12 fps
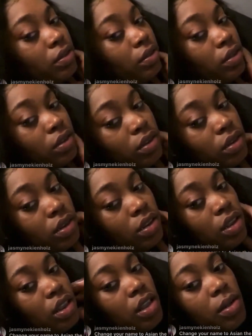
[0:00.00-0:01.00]
So I had to
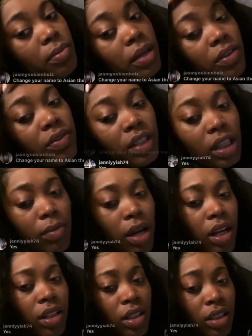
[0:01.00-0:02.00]
have him just do
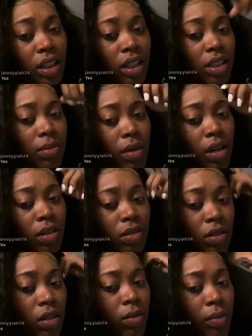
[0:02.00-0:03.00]
this and let y'all
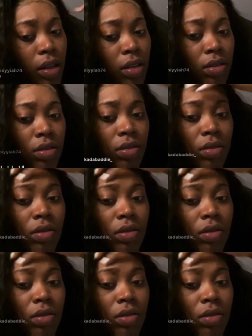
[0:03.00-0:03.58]
see my shit.